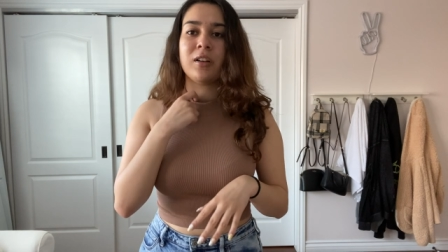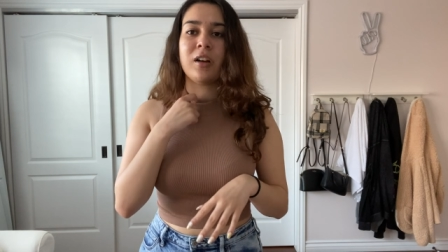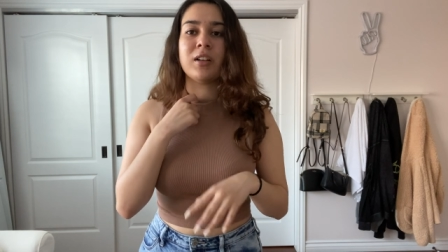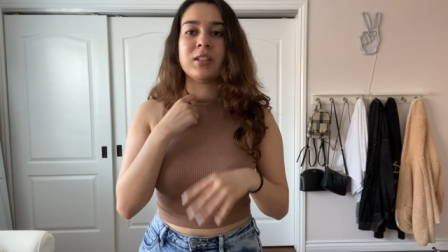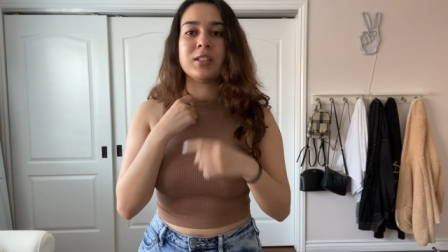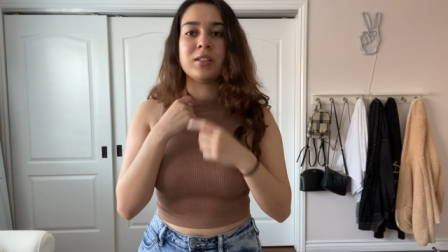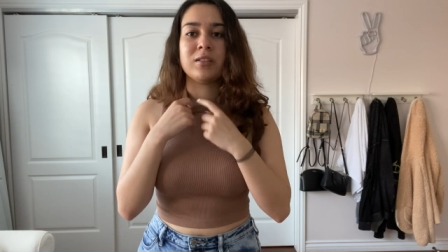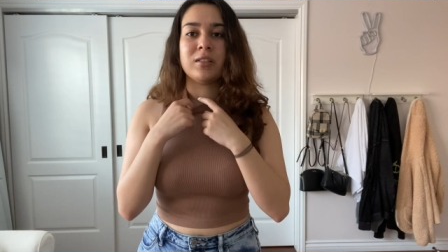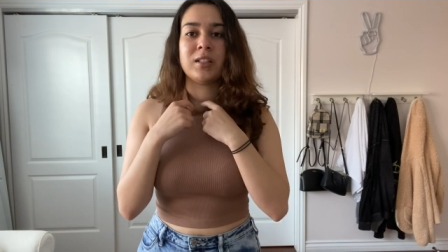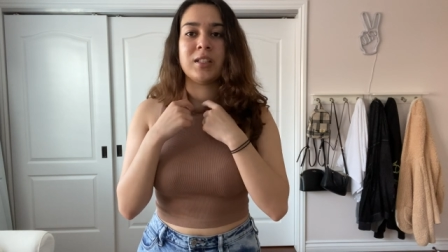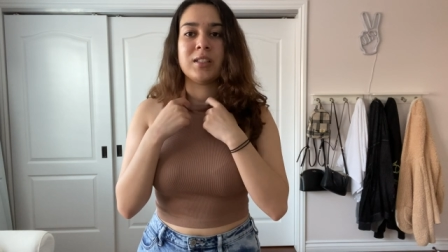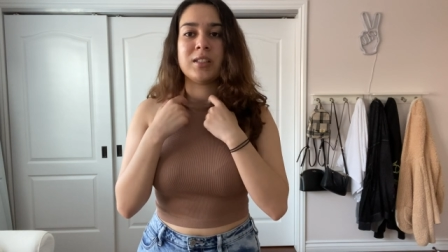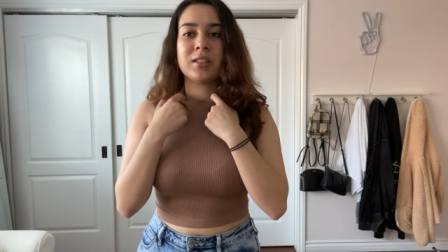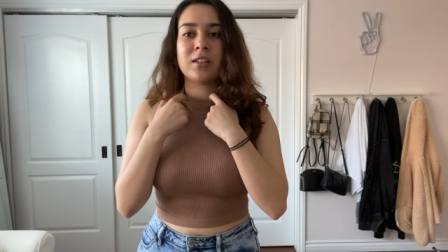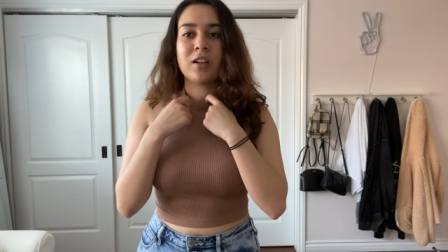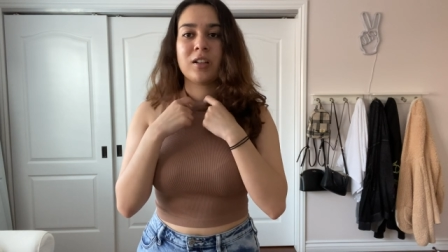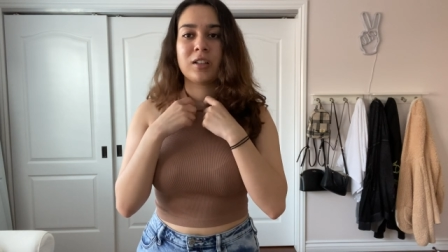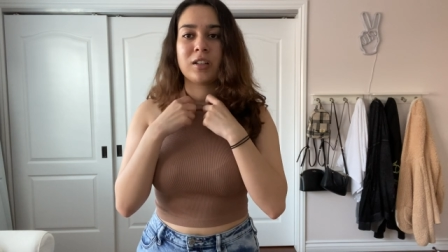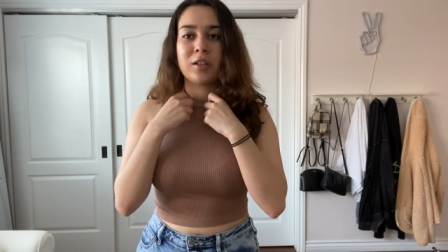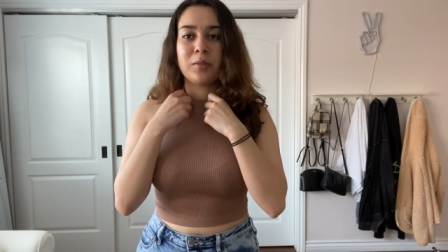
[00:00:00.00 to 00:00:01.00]
Also, it is
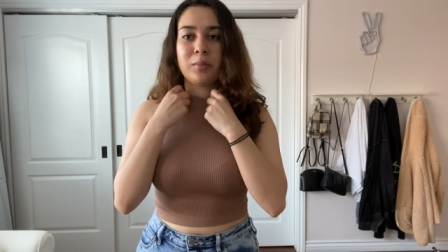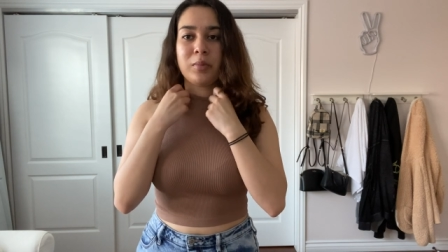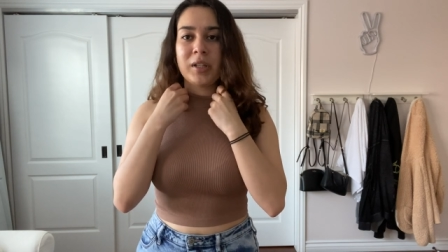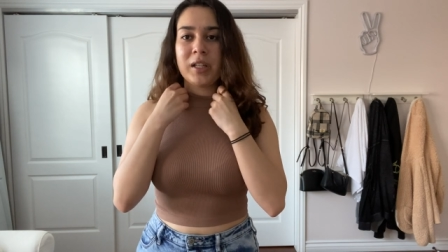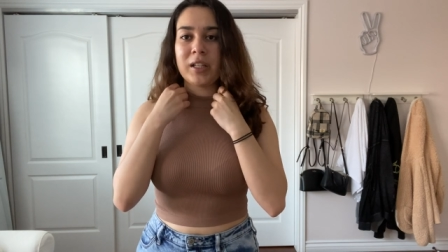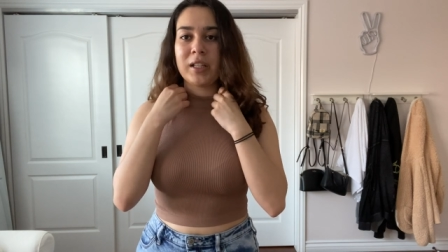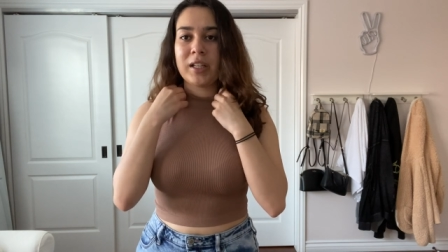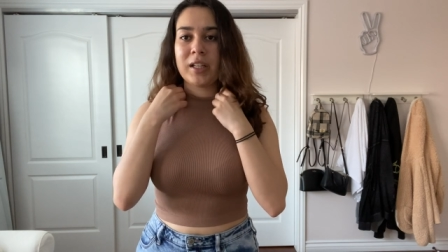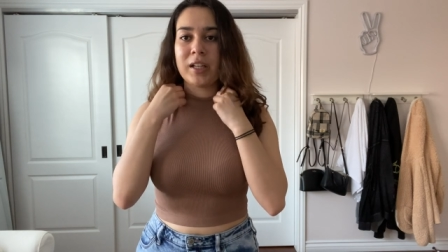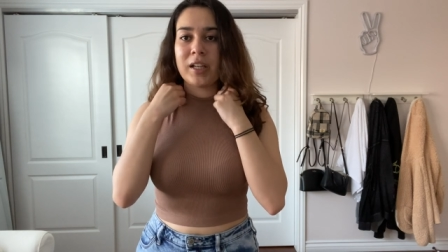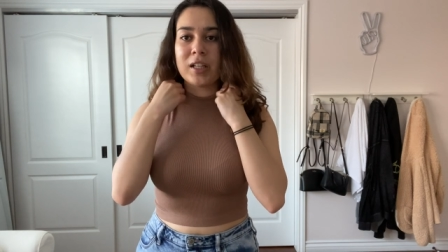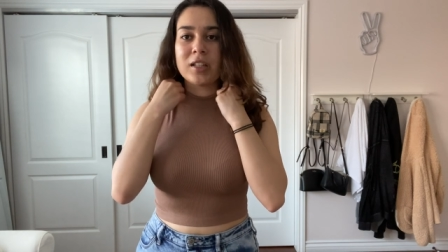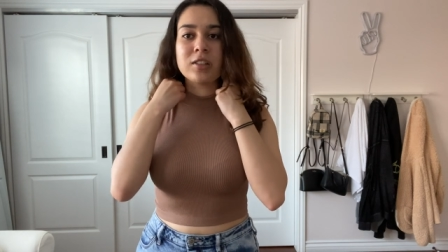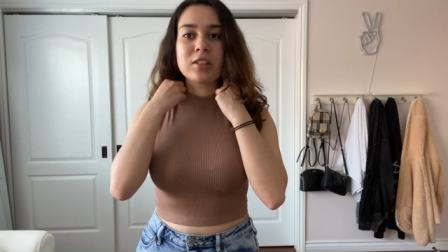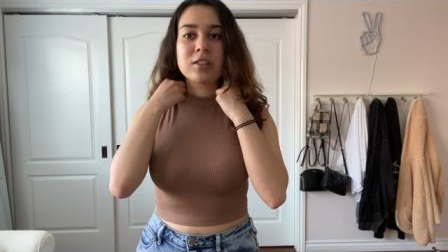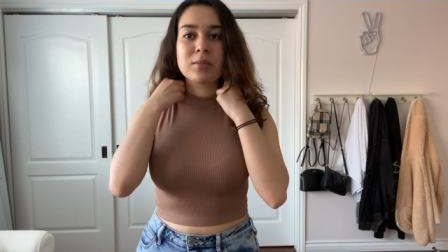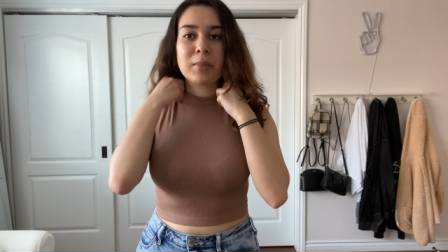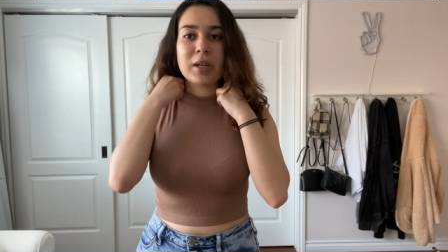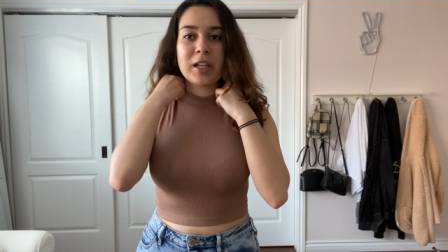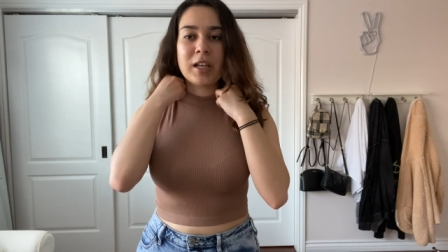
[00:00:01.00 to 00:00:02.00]
not completely
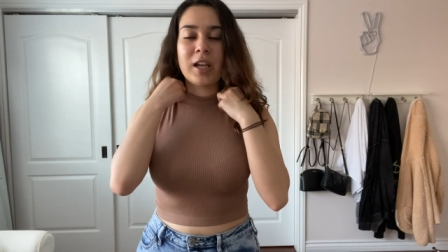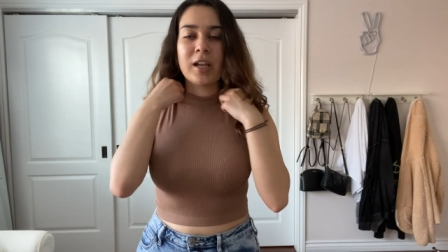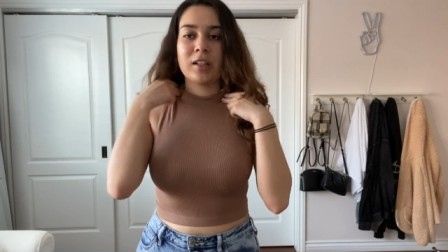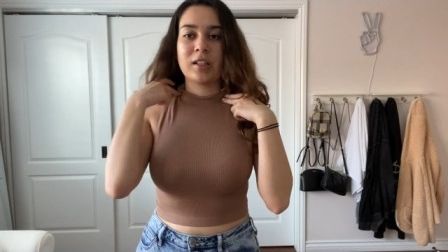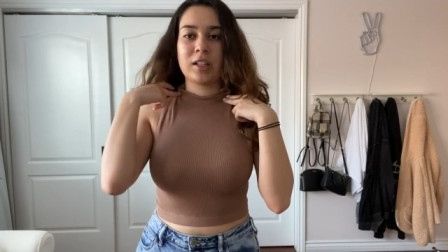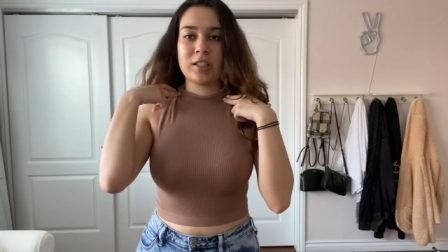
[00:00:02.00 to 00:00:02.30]
against my neck.